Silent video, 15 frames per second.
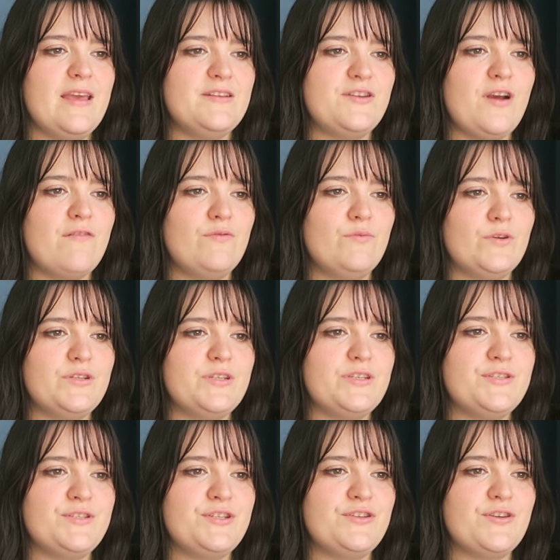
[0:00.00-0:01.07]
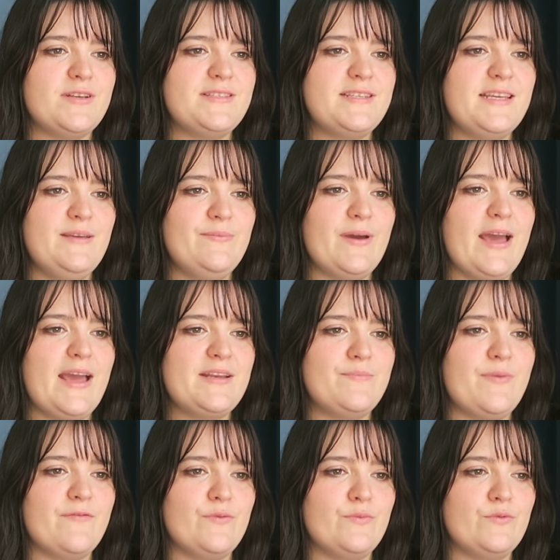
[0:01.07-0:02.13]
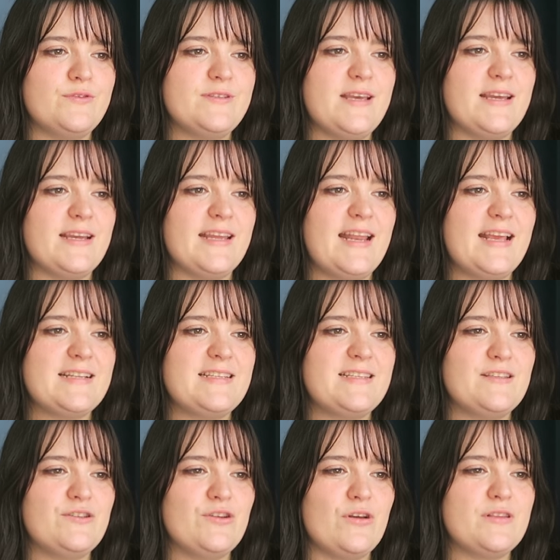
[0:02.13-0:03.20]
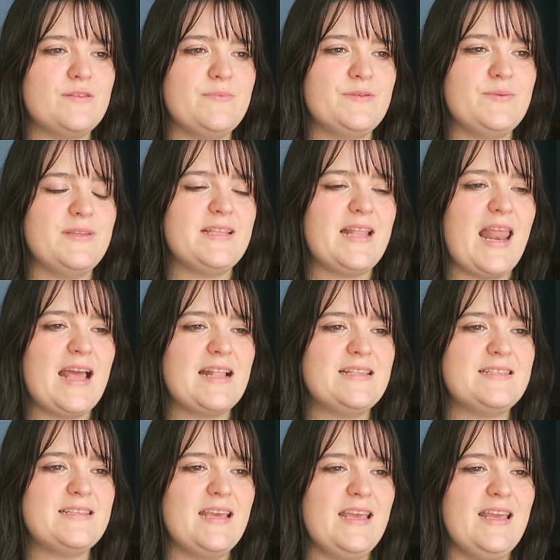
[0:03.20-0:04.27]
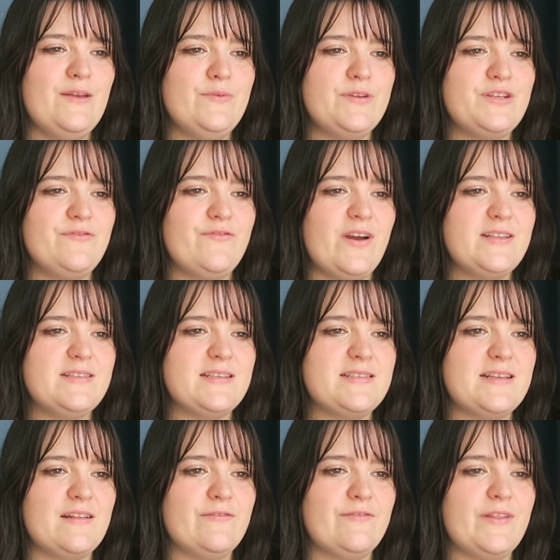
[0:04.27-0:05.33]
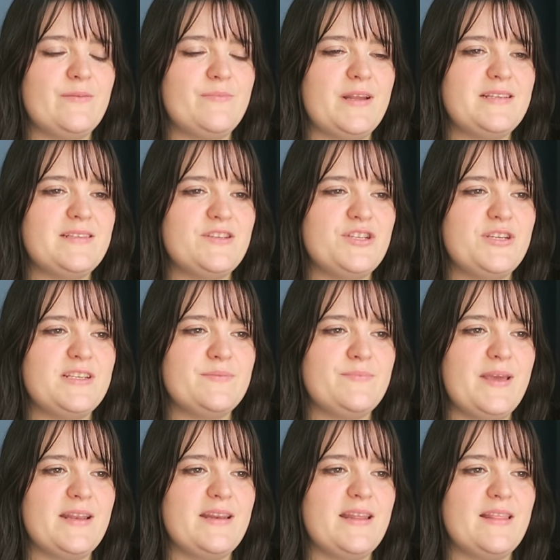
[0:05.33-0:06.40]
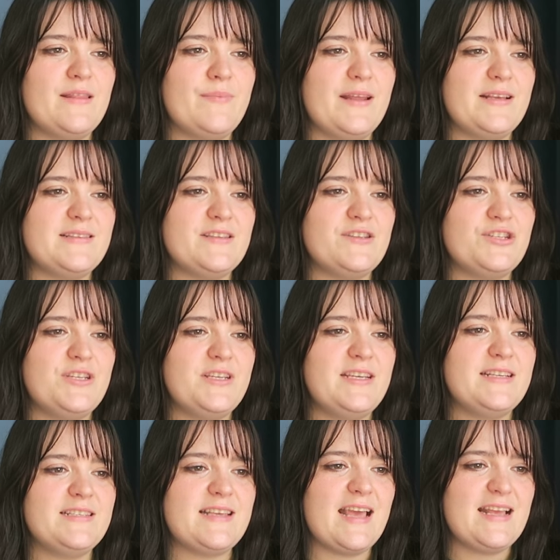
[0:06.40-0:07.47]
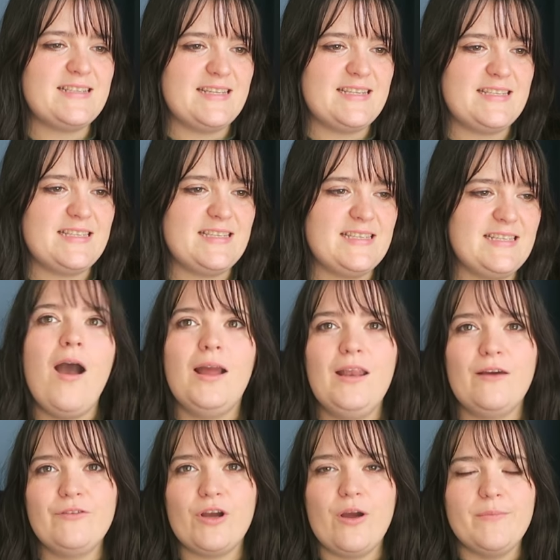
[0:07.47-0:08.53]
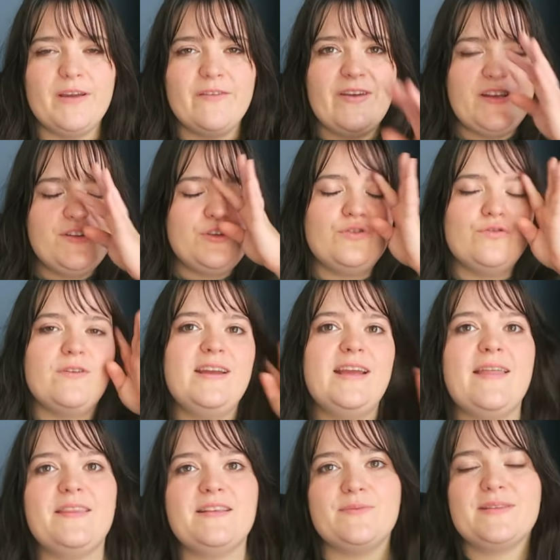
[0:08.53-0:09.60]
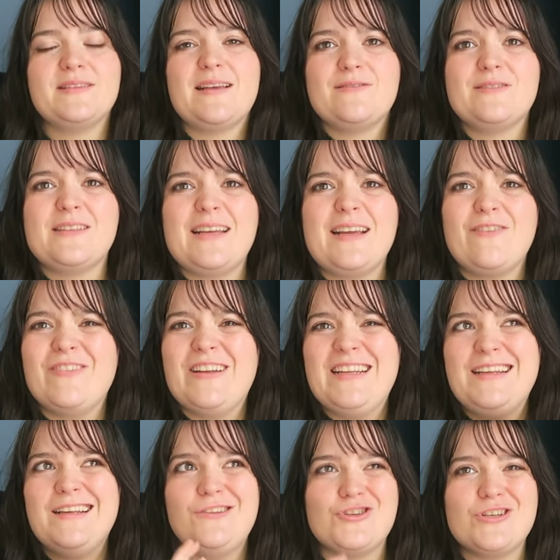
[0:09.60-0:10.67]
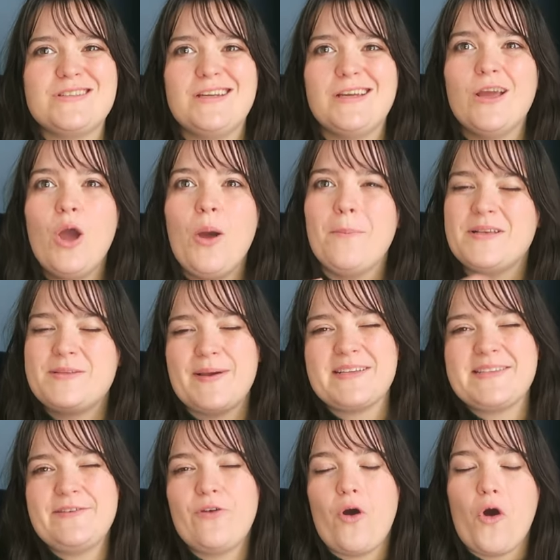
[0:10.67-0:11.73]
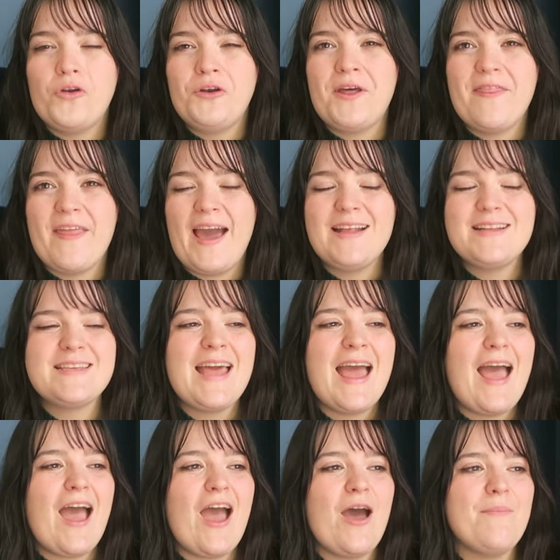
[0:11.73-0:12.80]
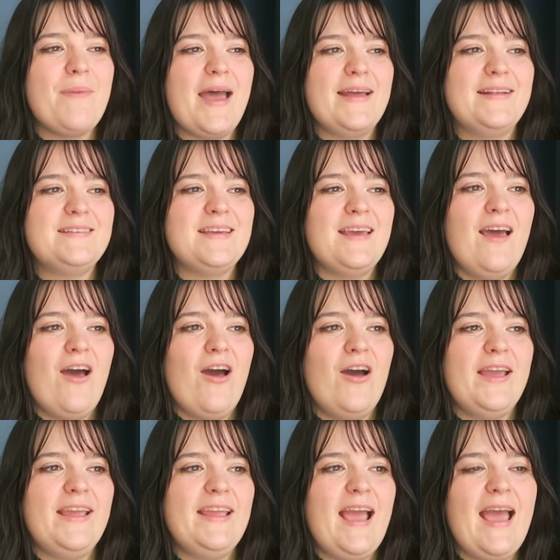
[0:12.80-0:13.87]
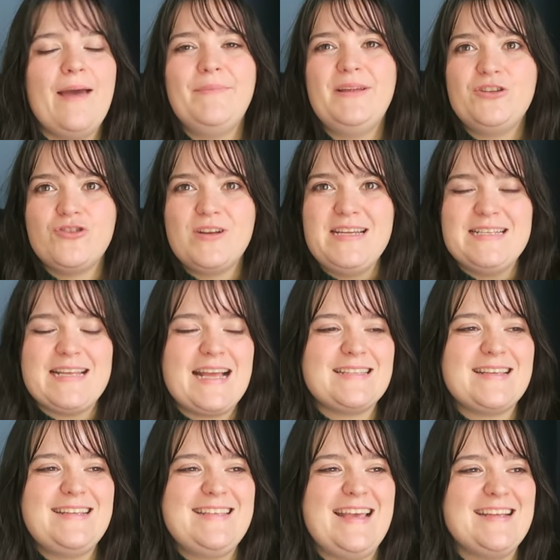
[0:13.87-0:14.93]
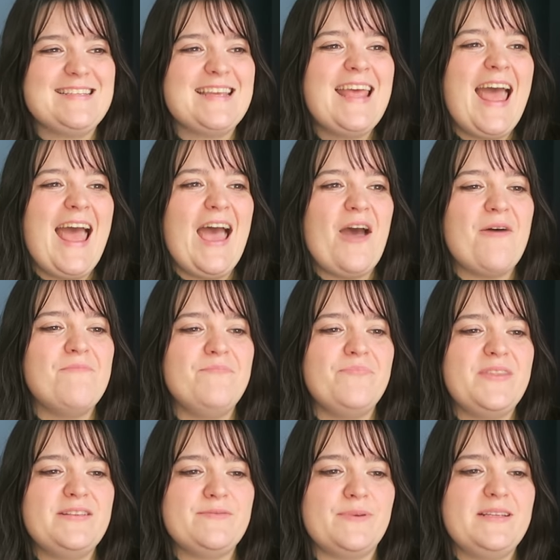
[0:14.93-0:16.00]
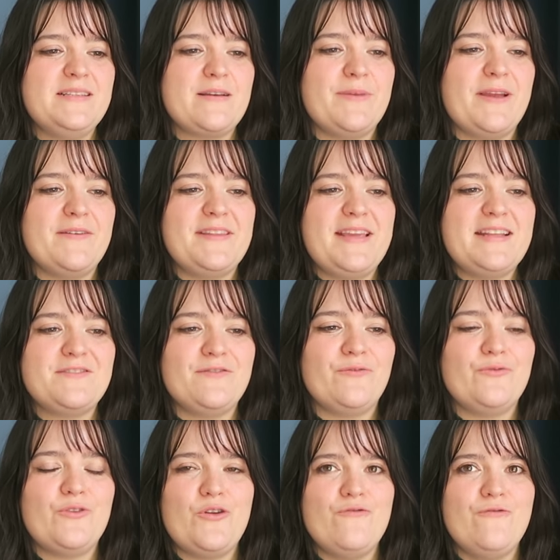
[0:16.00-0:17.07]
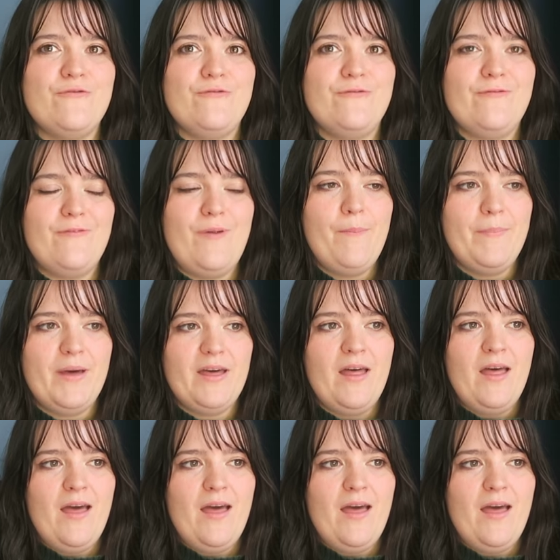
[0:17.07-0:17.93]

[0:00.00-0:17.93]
As Yara wanders, she tries to keep her head above the water, connecting the dots between the land in which she finds herself and the places she has been and the places she is headed. I love a coming-of-age story, and this one sounds like a really interesting perspective on that, and I am intrigued, as I said. This one is coming out at the end of November.